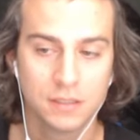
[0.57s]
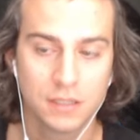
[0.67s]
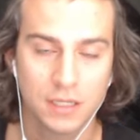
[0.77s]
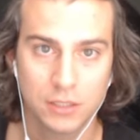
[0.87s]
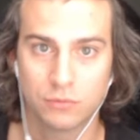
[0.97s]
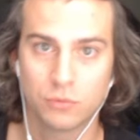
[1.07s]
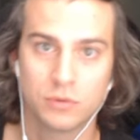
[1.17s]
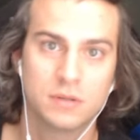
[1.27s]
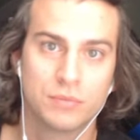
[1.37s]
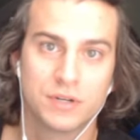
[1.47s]
Hello
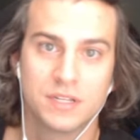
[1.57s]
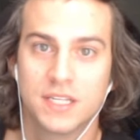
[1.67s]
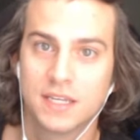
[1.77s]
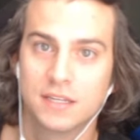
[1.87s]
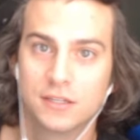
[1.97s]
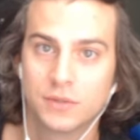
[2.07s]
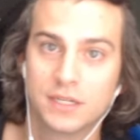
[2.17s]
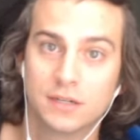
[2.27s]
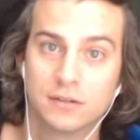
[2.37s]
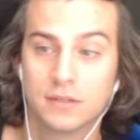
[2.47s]
everyone, Brendan DeCandio
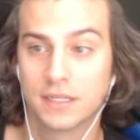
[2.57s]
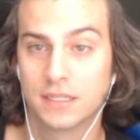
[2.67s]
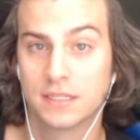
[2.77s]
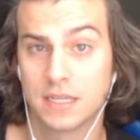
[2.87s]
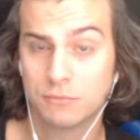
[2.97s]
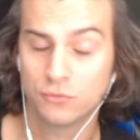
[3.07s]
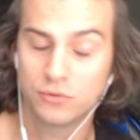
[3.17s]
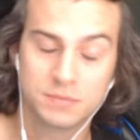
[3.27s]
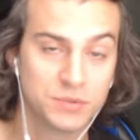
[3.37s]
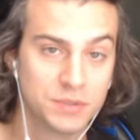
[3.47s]
here, and I'm going to
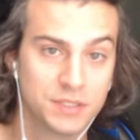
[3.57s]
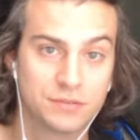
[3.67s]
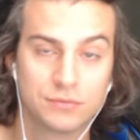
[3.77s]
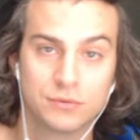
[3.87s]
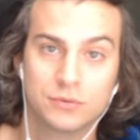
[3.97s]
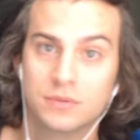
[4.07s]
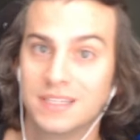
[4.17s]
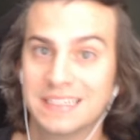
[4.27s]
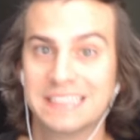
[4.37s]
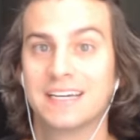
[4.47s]
be going through the
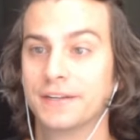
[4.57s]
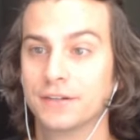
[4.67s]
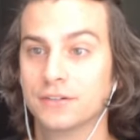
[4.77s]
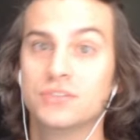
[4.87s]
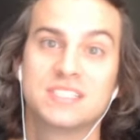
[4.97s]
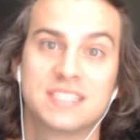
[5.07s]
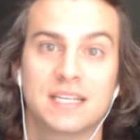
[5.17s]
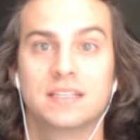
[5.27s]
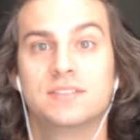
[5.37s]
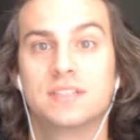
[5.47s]
entire set
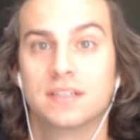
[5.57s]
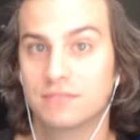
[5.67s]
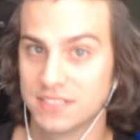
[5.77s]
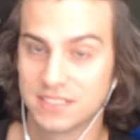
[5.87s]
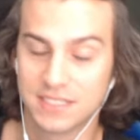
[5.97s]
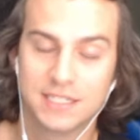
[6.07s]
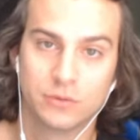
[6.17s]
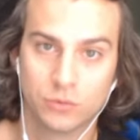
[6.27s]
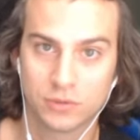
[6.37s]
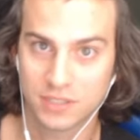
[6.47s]
list of Disney
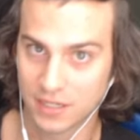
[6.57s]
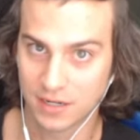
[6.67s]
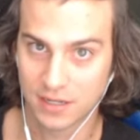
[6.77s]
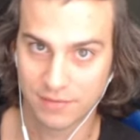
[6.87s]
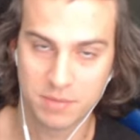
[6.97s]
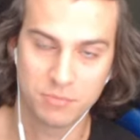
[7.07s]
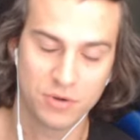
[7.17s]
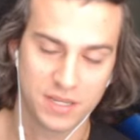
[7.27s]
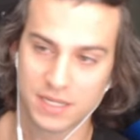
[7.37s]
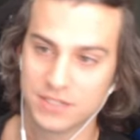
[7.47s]
Lorcana, giving them
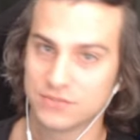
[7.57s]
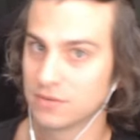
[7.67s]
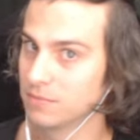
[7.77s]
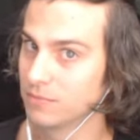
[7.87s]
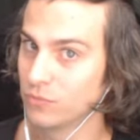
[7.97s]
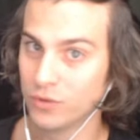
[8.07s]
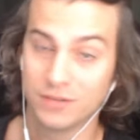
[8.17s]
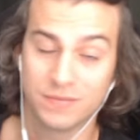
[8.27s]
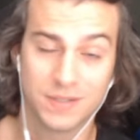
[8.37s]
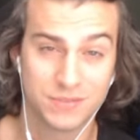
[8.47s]
rankings from 1 to
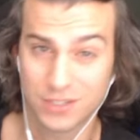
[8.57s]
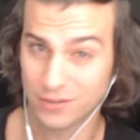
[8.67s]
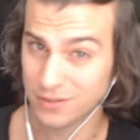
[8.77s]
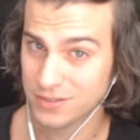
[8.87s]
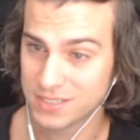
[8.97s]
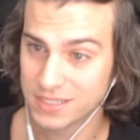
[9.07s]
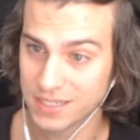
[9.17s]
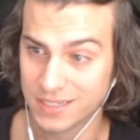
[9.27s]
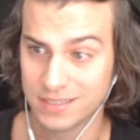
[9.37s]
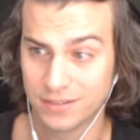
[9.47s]
5 stars,
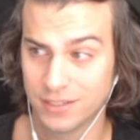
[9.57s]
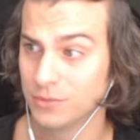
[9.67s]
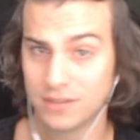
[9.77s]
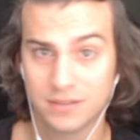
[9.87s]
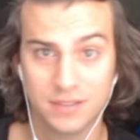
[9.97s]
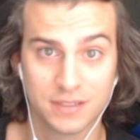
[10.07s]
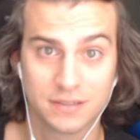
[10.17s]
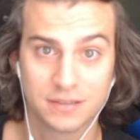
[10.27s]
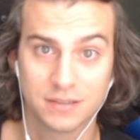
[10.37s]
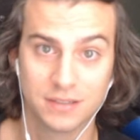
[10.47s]
and telling you what I think.
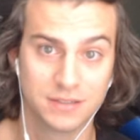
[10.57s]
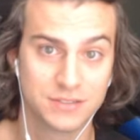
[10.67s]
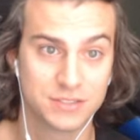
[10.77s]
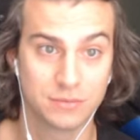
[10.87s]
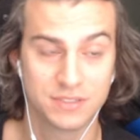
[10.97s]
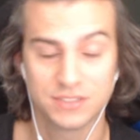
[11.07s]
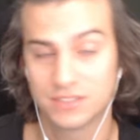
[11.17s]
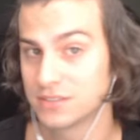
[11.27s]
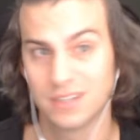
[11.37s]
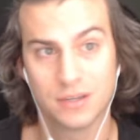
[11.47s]
So
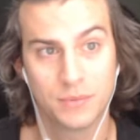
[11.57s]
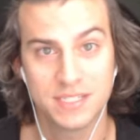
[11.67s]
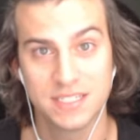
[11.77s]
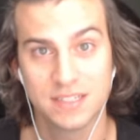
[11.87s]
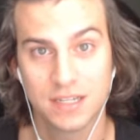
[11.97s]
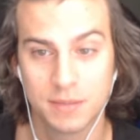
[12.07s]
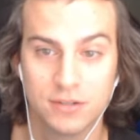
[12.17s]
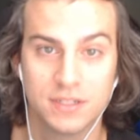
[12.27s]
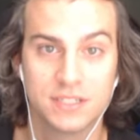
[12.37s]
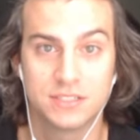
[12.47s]
let's not waste any time here,
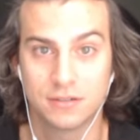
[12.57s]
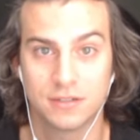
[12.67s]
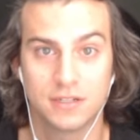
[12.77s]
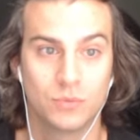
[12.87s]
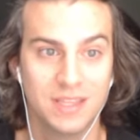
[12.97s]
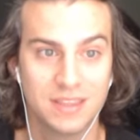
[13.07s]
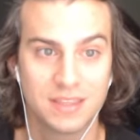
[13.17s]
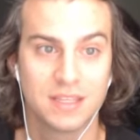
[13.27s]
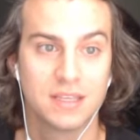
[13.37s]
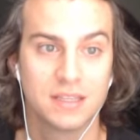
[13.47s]
get started with
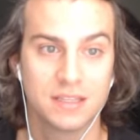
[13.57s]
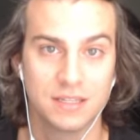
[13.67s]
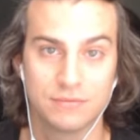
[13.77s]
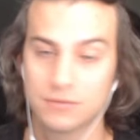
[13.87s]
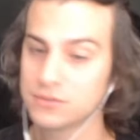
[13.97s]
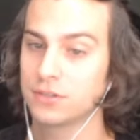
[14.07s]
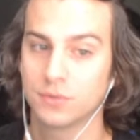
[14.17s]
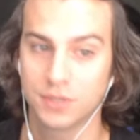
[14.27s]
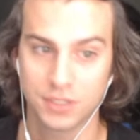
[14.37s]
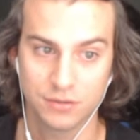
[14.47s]
the first color we're
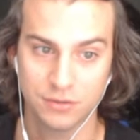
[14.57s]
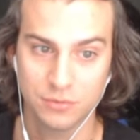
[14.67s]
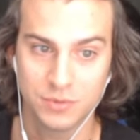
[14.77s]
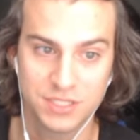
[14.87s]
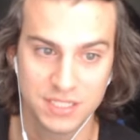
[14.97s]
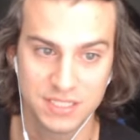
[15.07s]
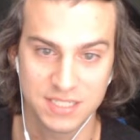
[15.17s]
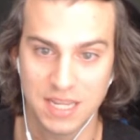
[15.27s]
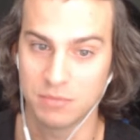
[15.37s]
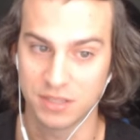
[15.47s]
going to go through, which is
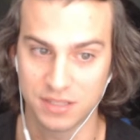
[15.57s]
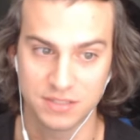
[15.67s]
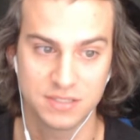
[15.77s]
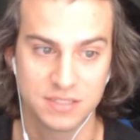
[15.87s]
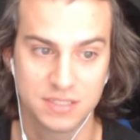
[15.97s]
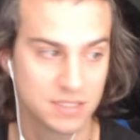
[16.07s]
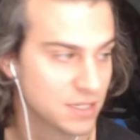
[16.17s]
Amethyst.